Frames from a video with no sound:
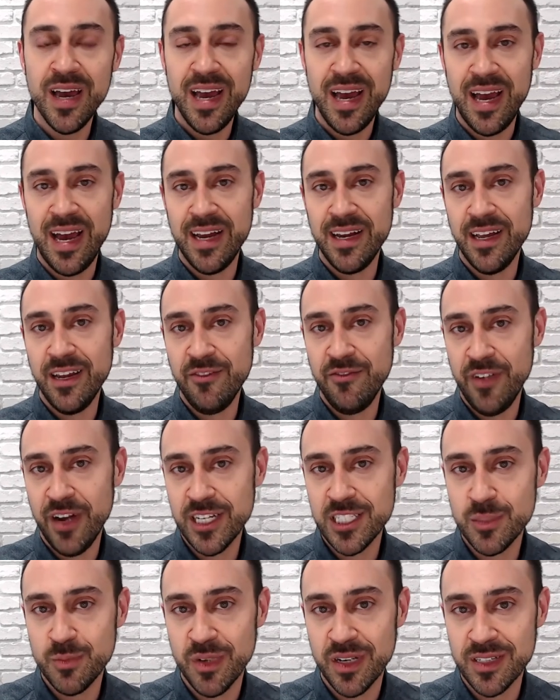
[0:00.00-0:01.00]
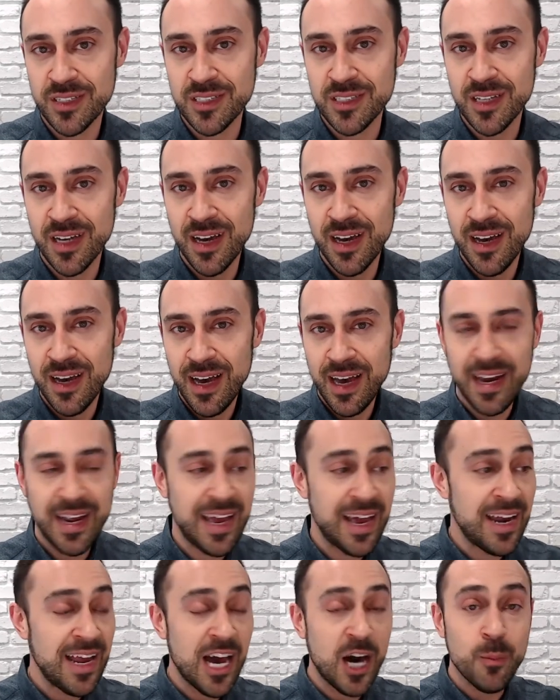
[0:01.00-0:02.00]
and investments. And
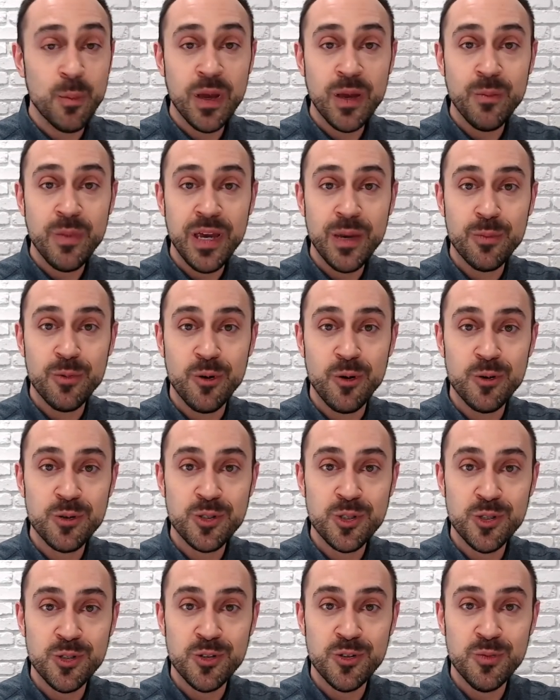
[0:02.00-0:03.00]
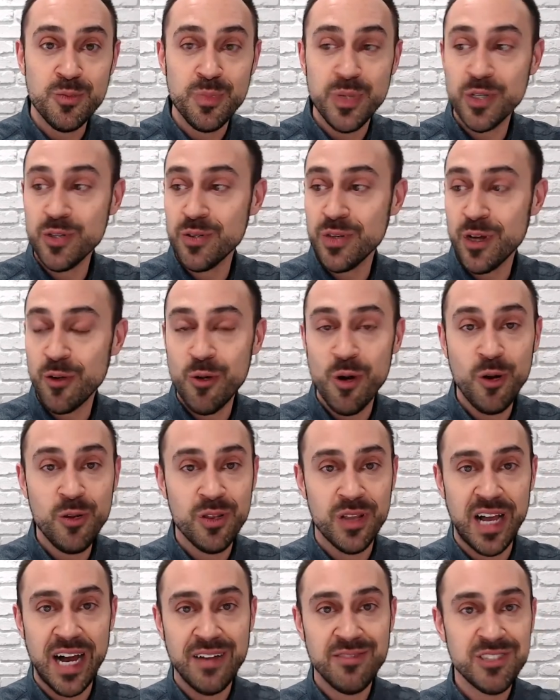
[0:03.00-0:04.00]
again, helping people to build their own
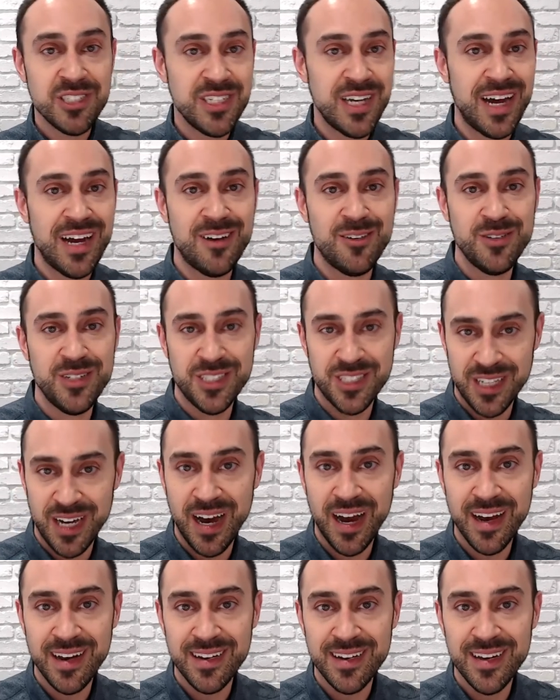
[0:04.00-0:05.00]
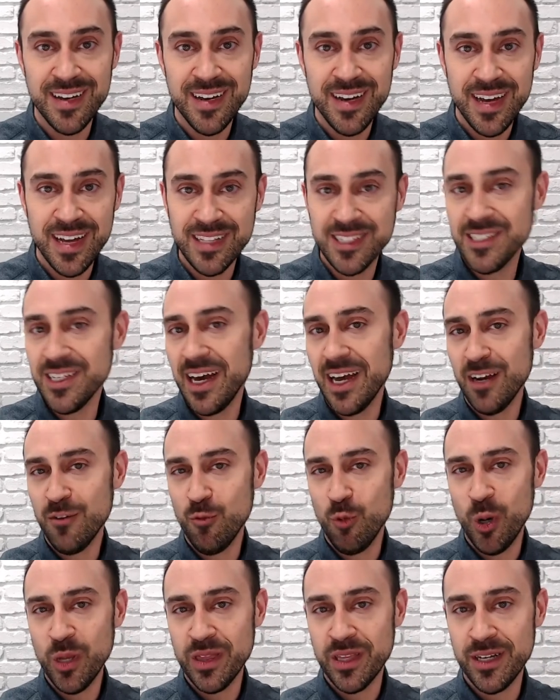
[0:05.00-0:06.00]
lifestyle design inside of
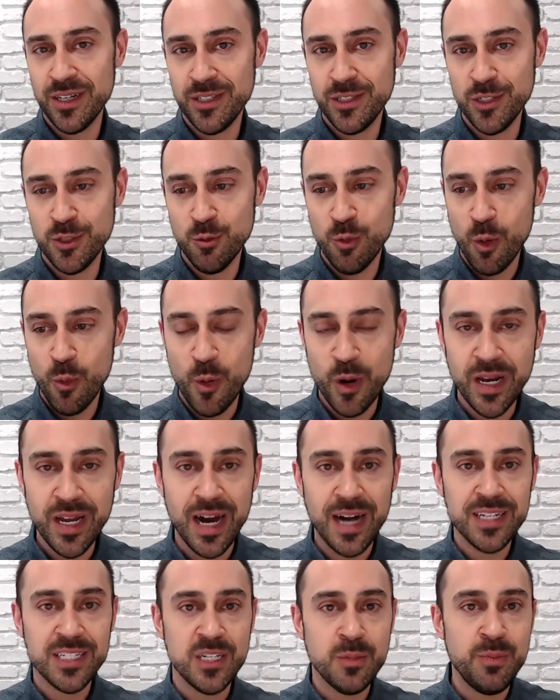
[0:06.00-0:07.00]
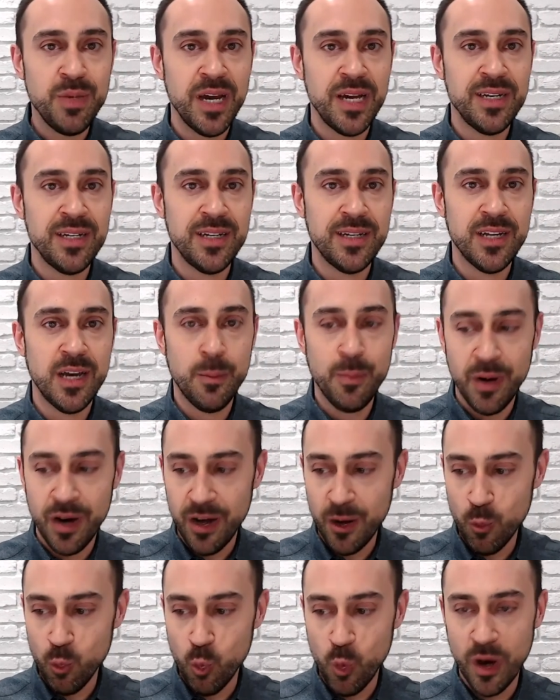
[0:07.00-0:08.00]
what they do, where we're not dependent
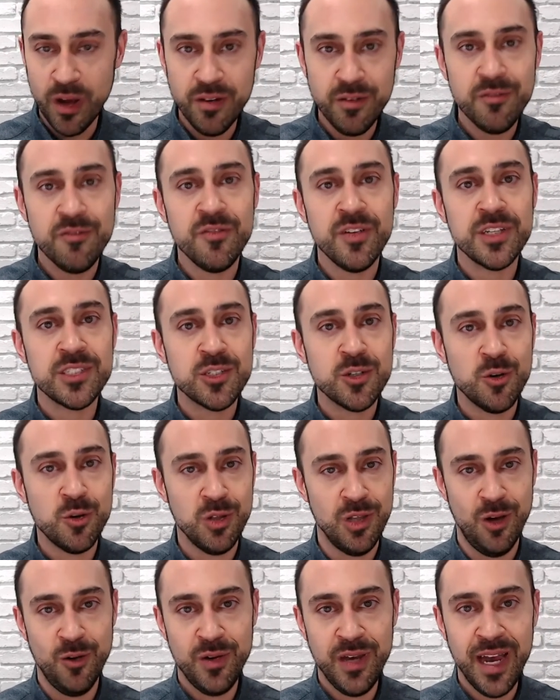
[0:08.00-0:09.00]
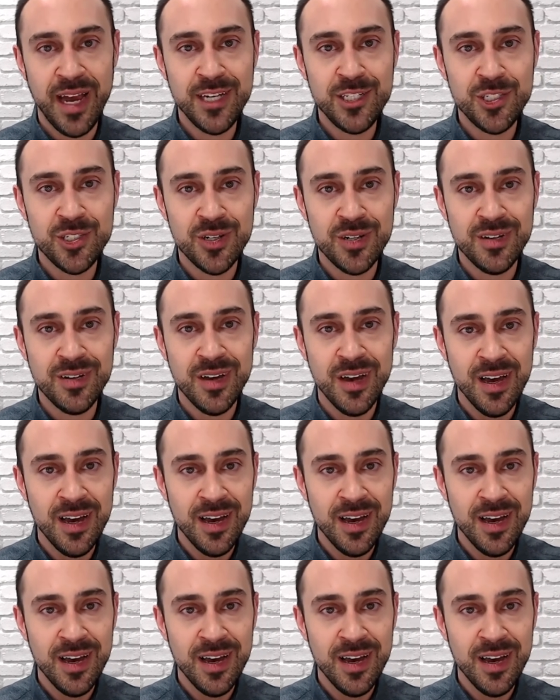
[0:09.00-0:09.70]
upon one physical location.